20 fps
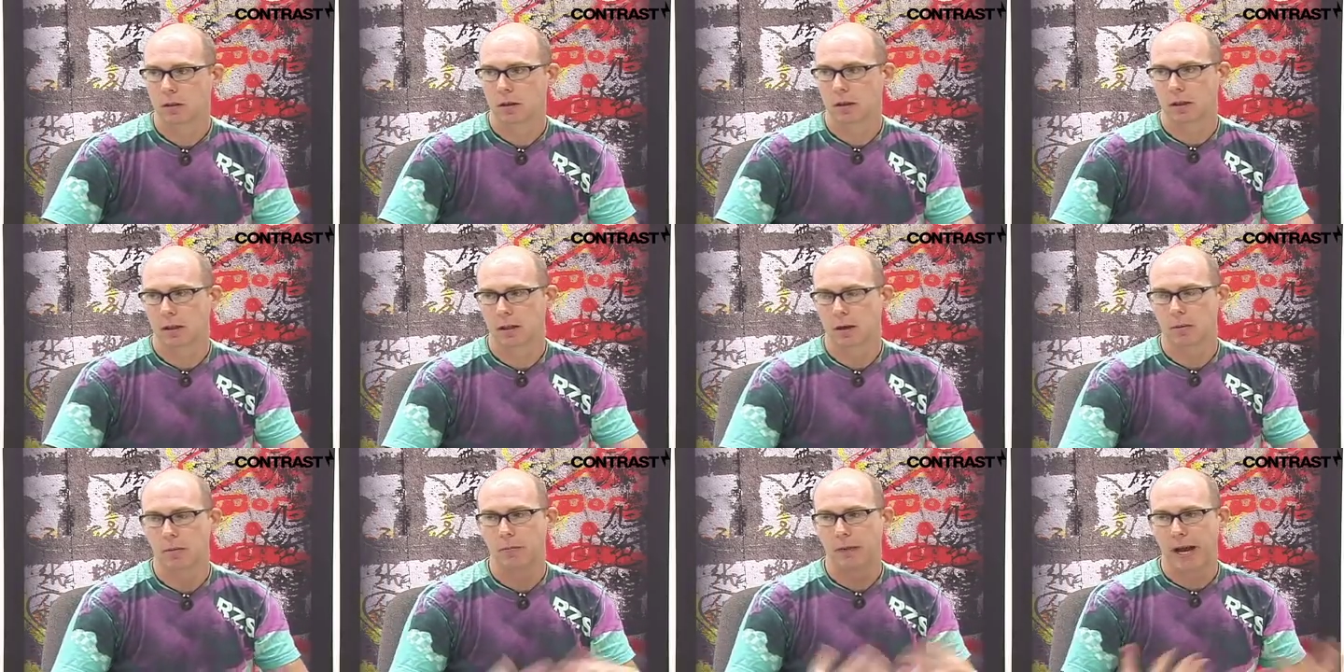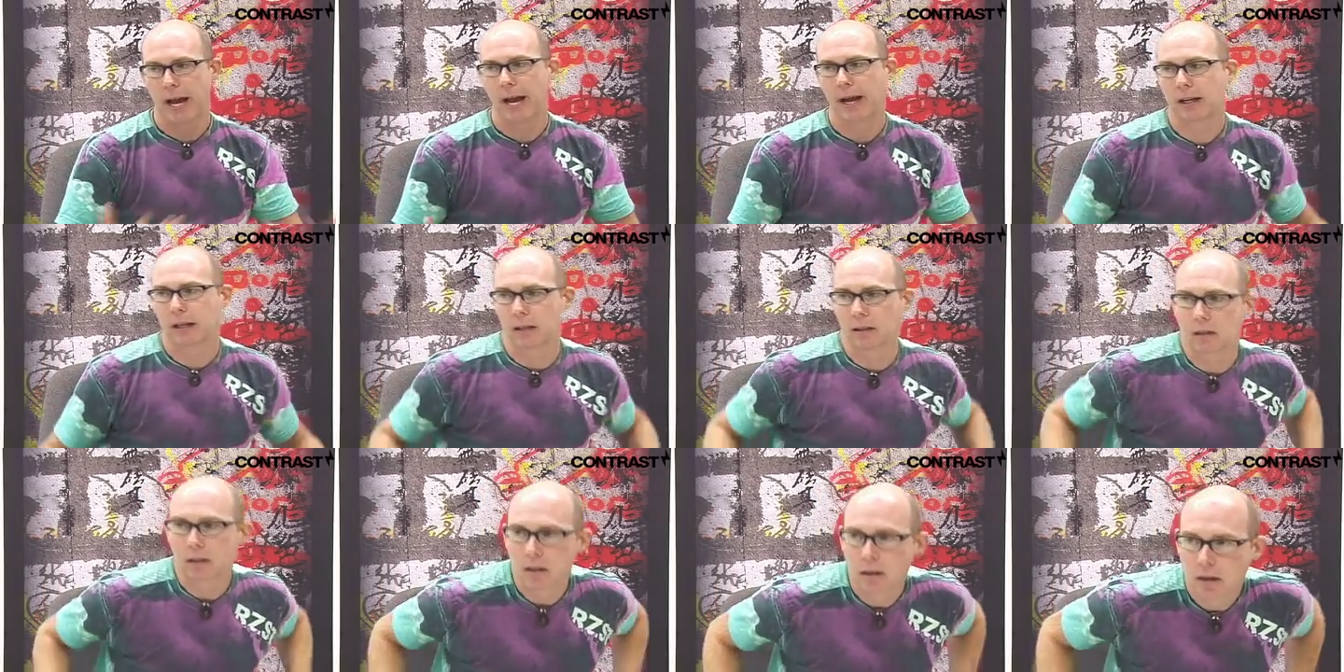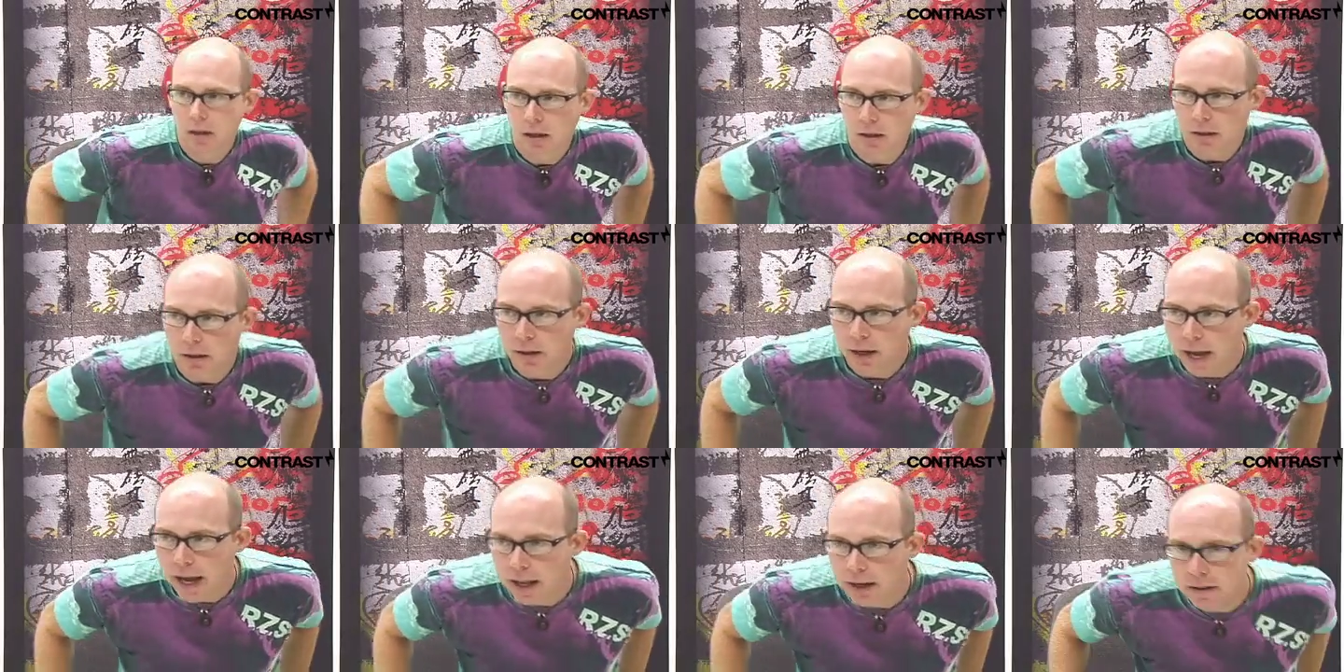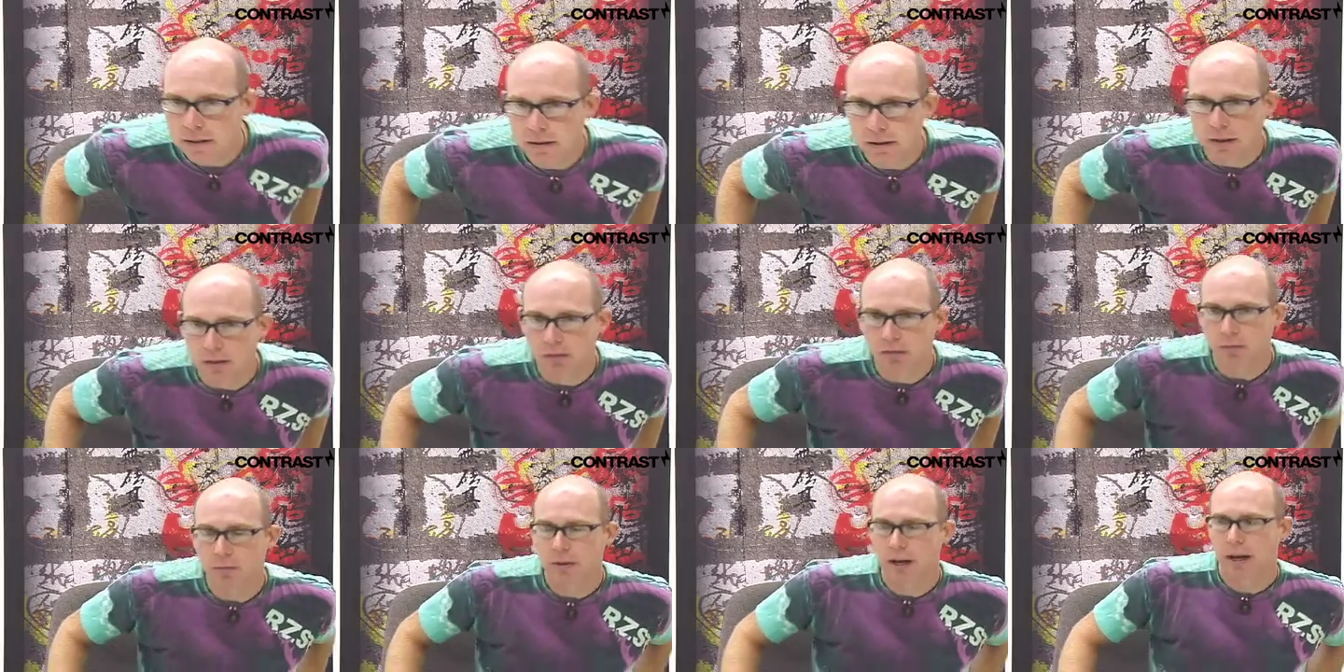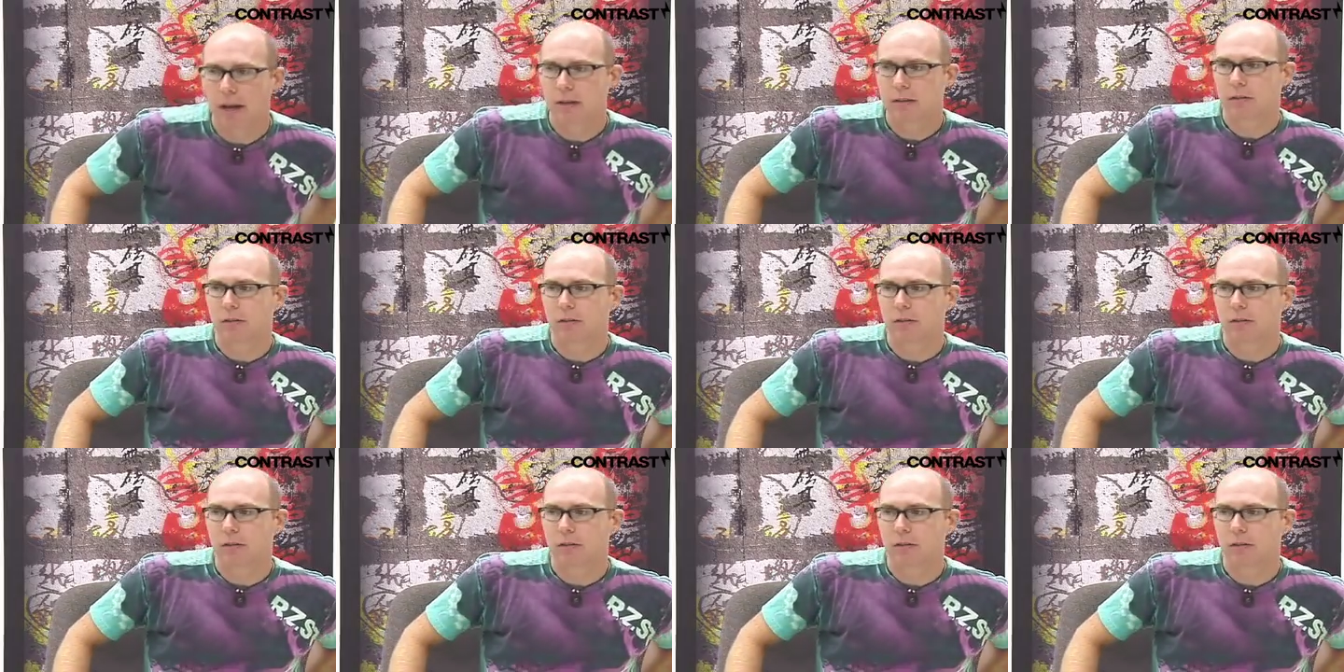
and coming back and then editing from that.